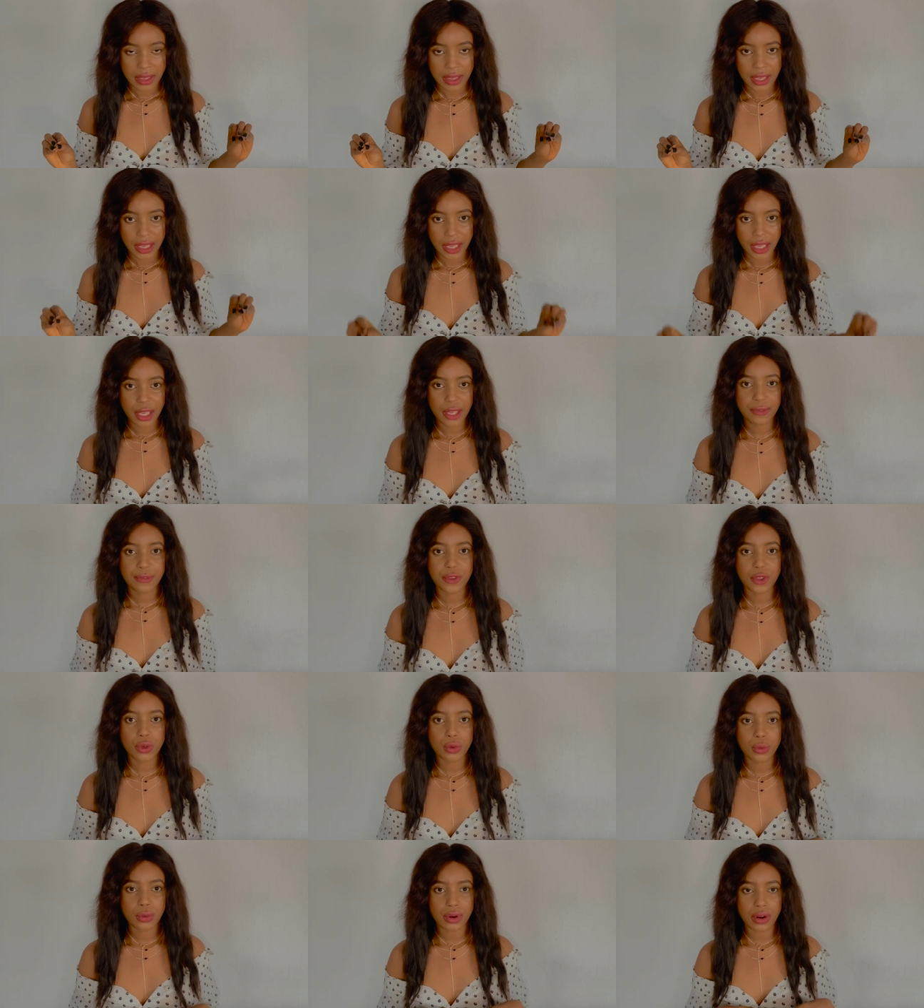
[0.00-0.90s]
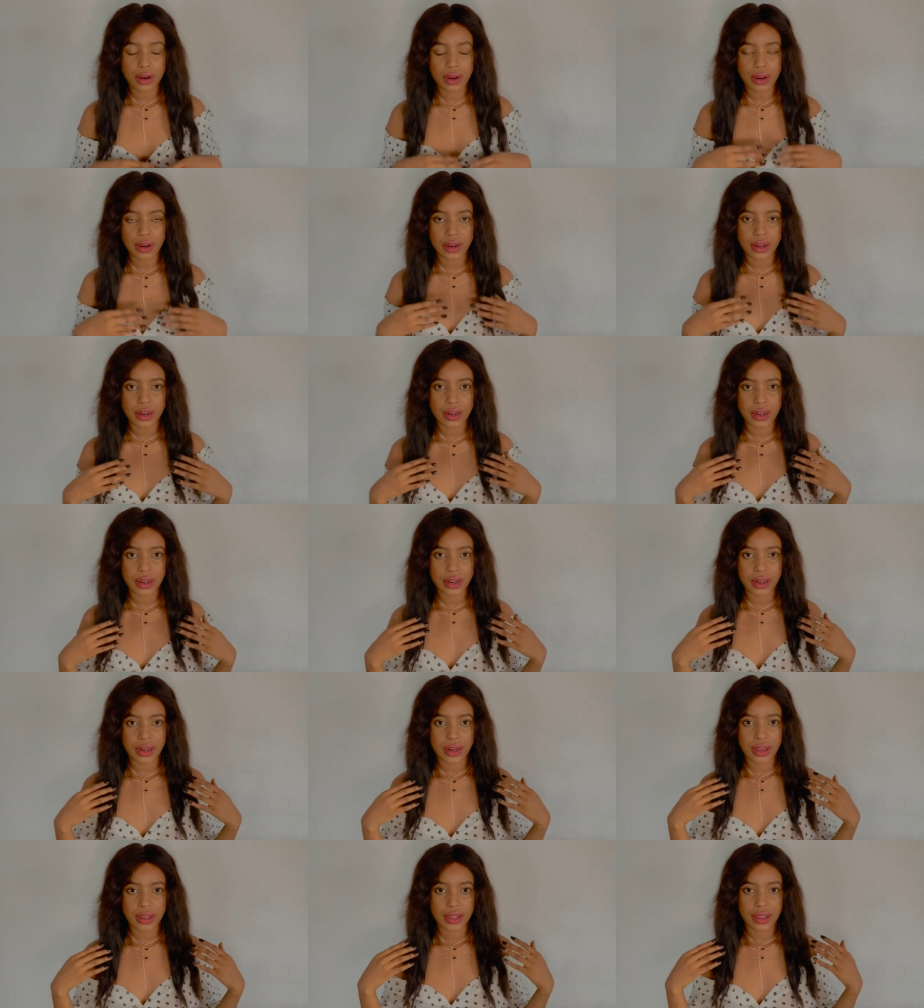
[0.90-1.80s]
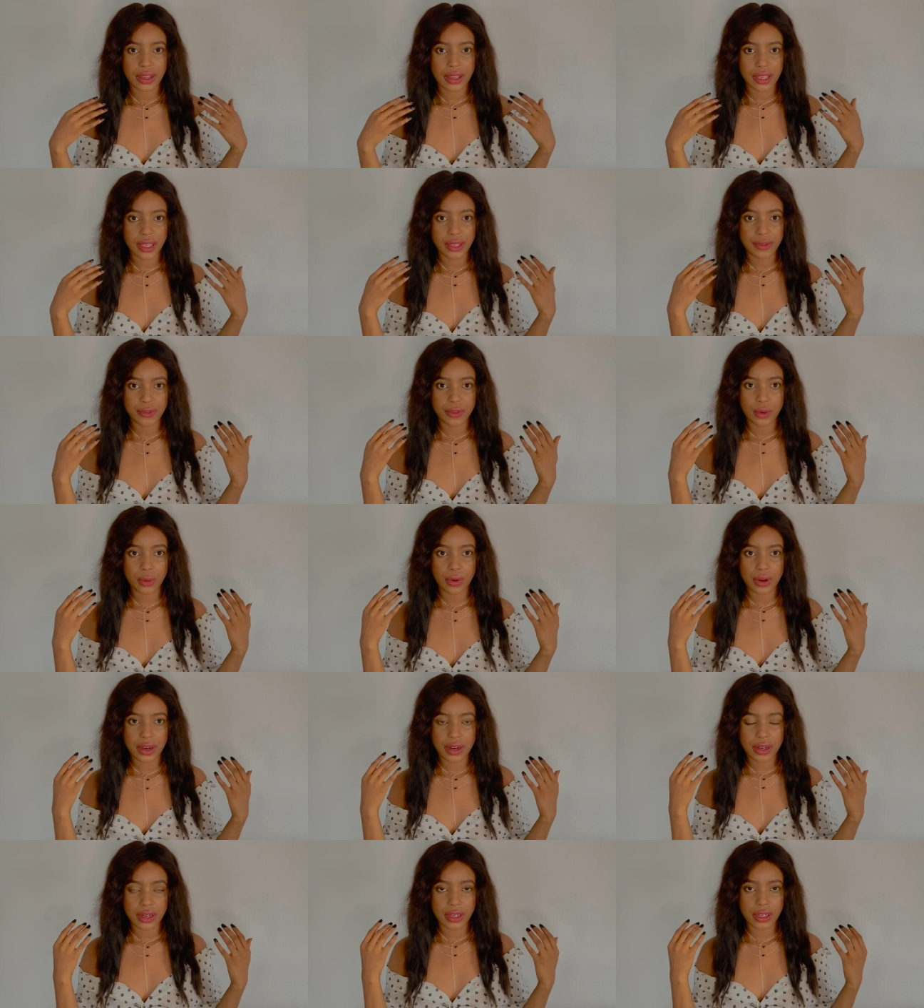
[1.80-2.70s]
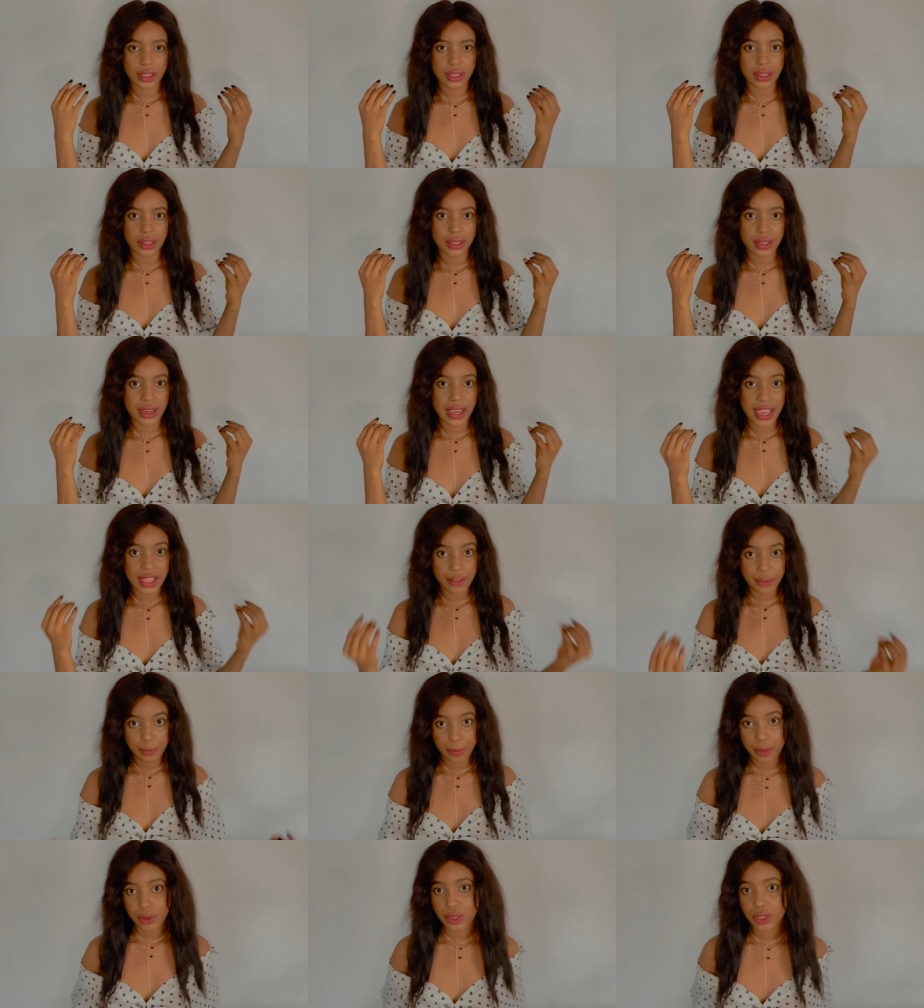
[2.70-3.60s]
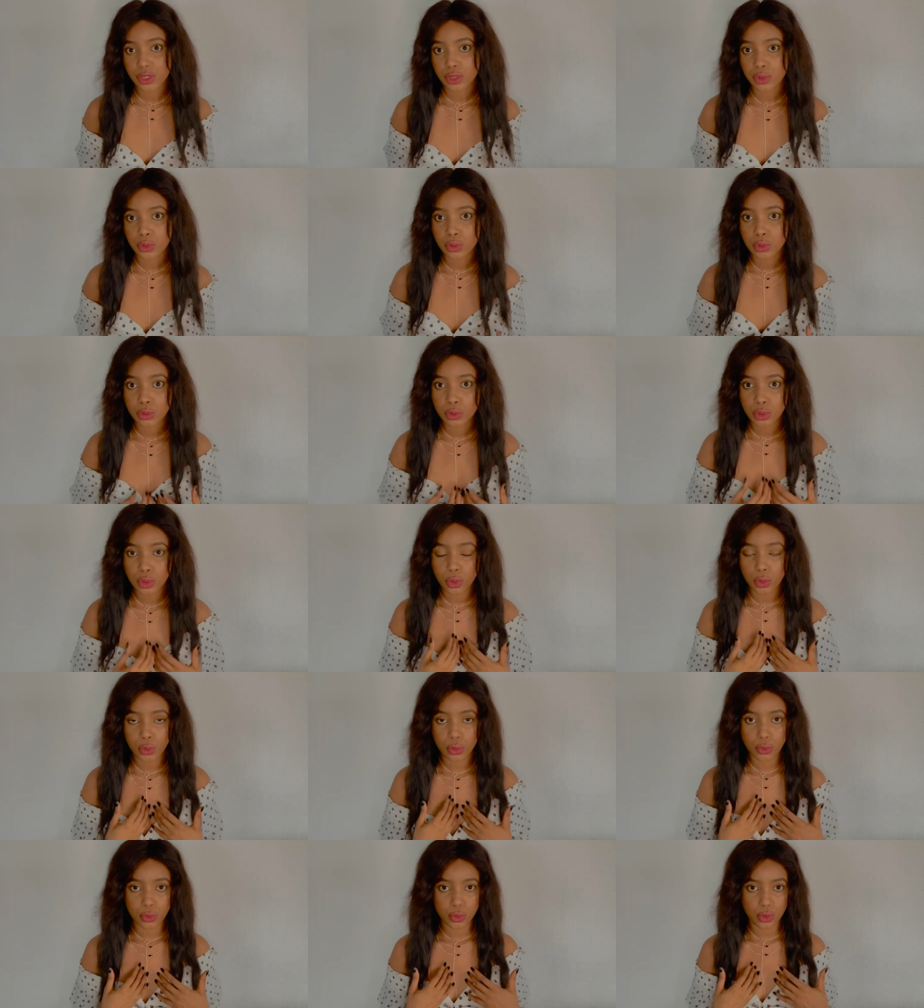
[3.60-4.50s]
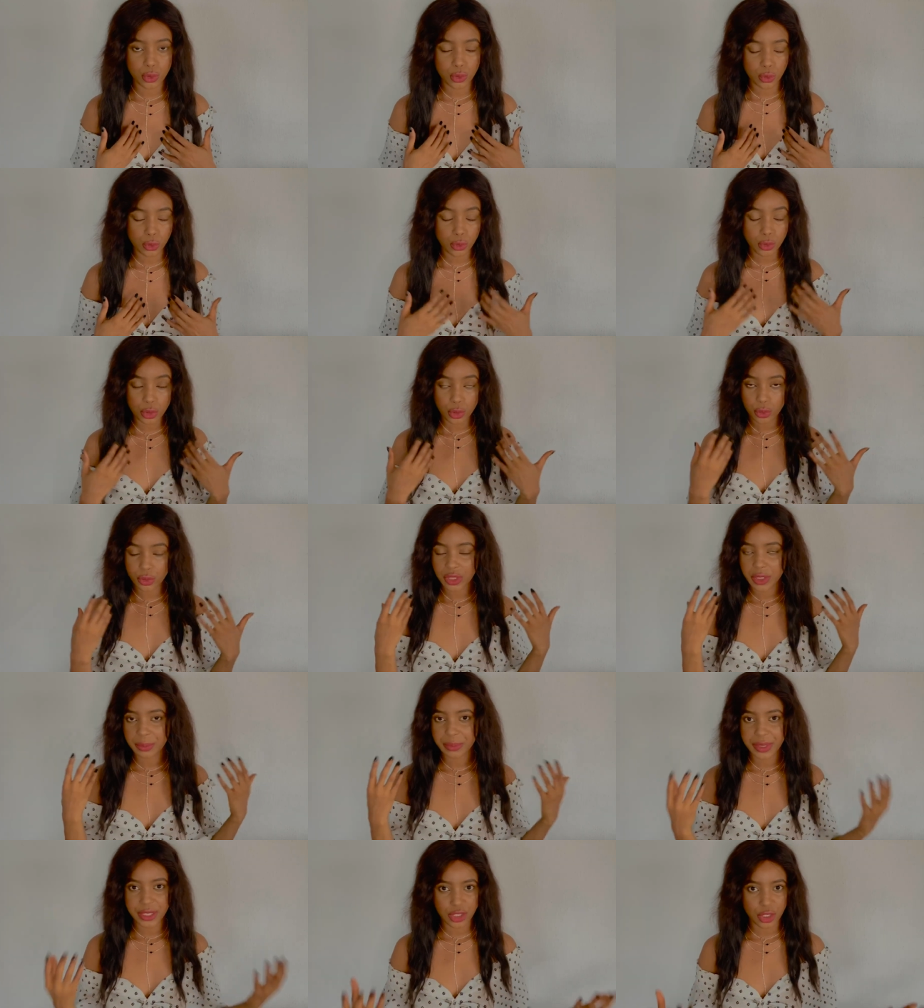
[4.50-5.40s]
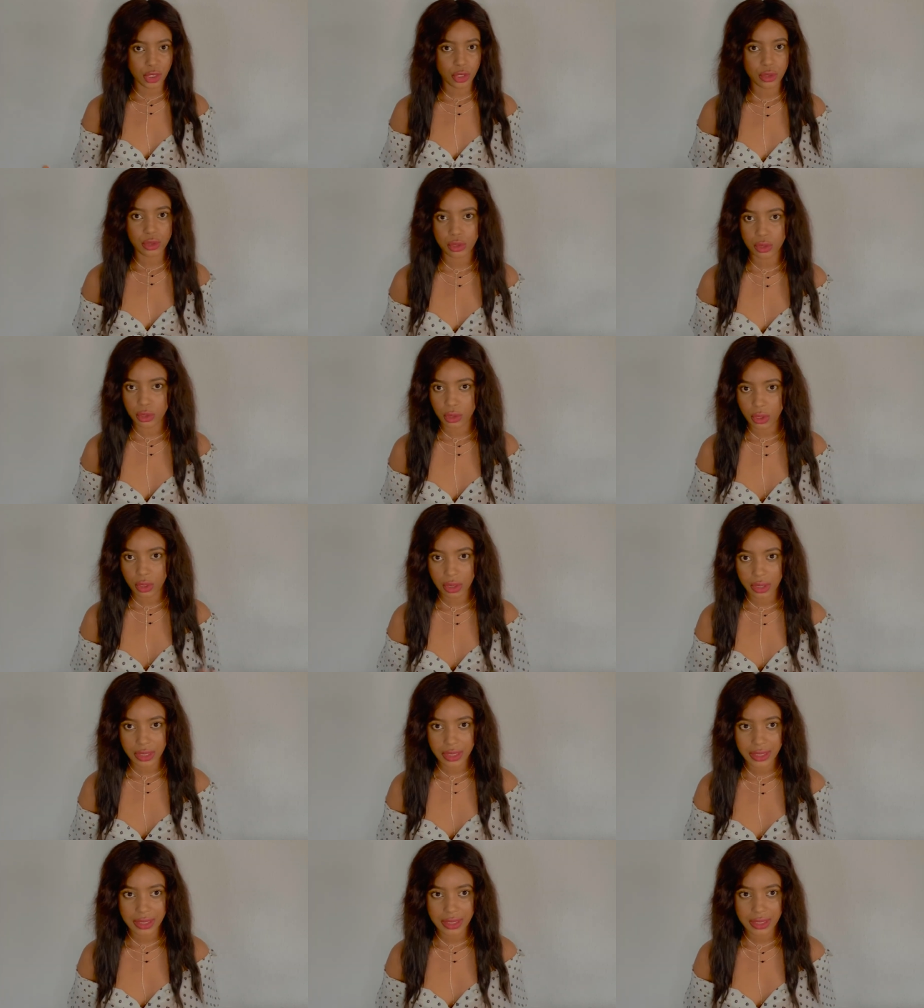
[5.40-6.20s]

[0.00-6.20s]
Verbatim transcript: If you are if you are the kind of person who goes who does pedicures a lot,